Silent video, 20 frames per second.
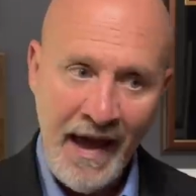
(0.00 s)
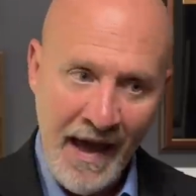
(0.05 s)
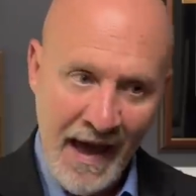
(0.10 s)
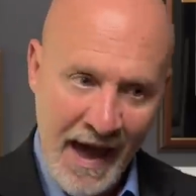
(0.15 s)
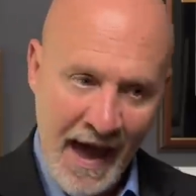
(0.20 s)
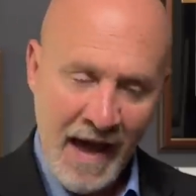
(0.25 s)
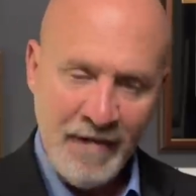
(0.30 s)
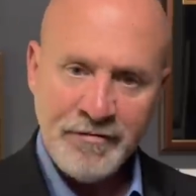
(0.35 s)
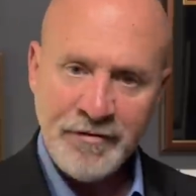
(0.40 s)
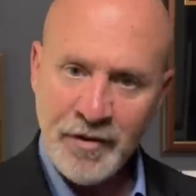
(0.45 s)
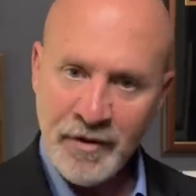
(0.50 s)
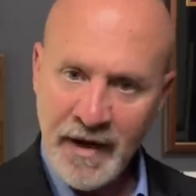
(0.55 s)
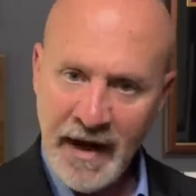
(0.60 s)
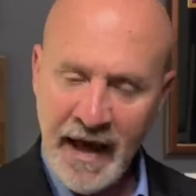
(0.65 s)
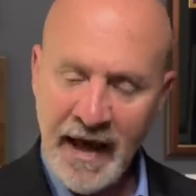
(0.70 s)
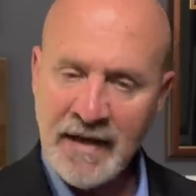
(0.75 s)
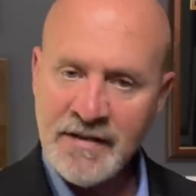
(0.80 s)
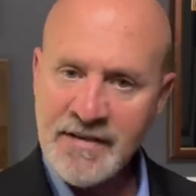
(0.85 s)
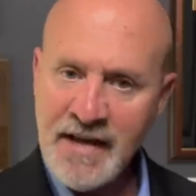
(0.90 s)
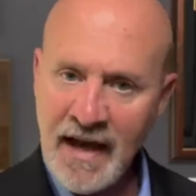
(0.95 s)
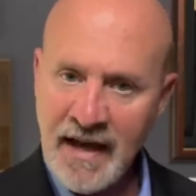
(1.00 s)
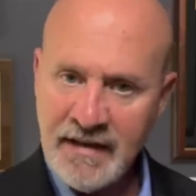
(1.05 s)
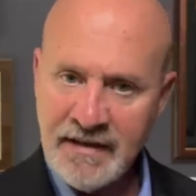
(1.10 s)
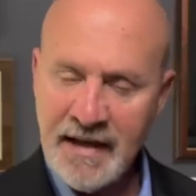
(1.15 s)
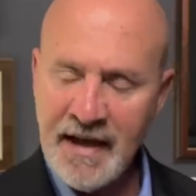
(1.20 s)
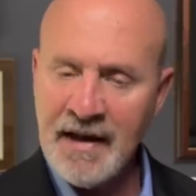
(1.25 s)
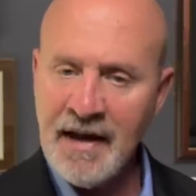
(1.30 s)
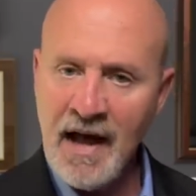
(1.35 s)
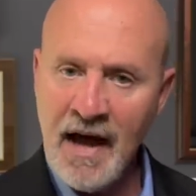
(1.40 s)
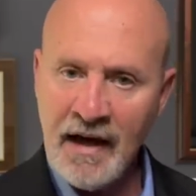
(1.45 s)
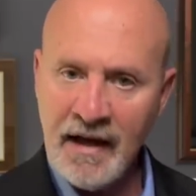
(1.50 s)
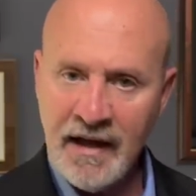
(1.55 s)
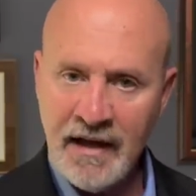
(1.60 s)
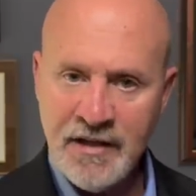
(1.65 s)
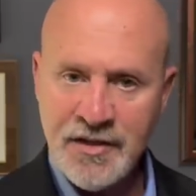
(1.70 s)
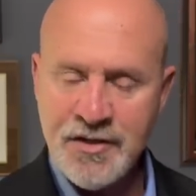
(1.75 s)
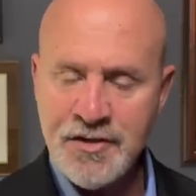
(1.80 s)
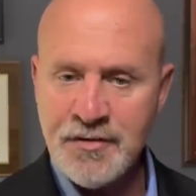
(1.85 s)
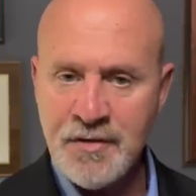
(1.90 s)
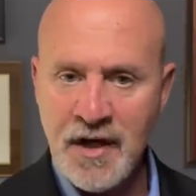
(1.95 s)
after an anti-deadlock
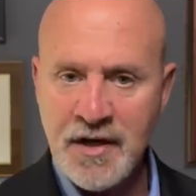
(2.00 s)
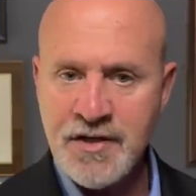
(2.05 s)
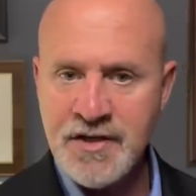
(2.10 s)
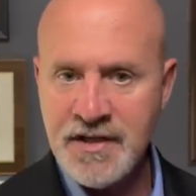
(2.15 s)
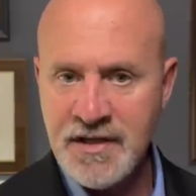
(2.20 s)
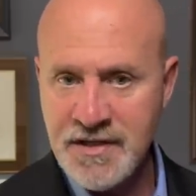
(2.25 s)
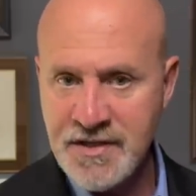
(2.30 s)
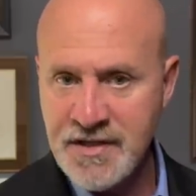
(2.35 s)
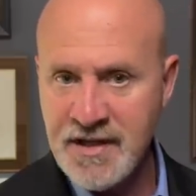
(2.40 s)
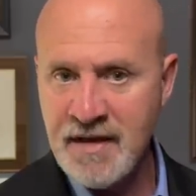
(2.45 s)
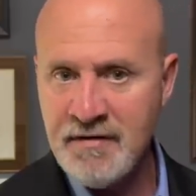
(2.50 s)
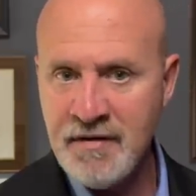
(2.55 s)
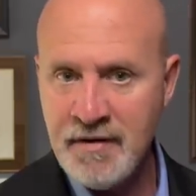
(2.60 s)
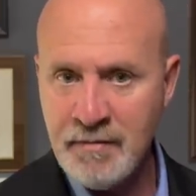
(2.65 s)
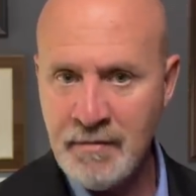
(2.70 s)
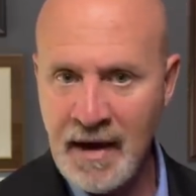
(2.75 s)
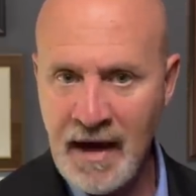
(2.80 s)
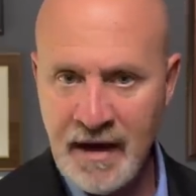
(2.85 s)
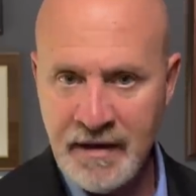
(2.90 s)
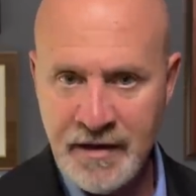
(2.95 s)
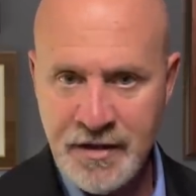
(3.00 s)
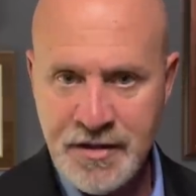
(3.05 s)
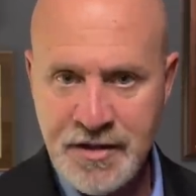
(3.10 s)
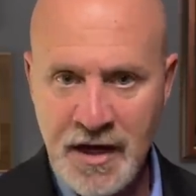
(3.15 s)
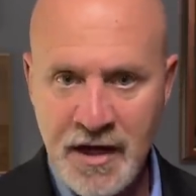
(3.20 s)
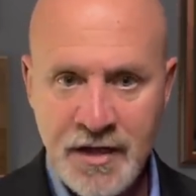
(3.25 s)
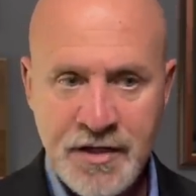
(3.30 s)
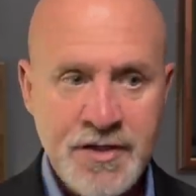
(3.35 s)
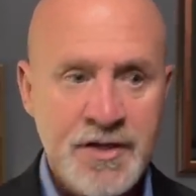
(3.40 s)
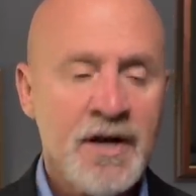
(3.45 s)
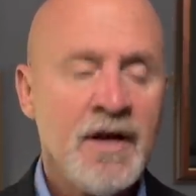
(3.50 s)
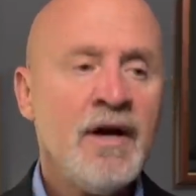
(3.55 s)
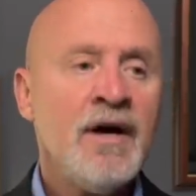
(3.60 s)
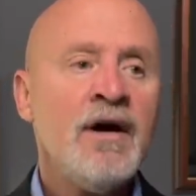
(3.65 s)
instruction is given by the judge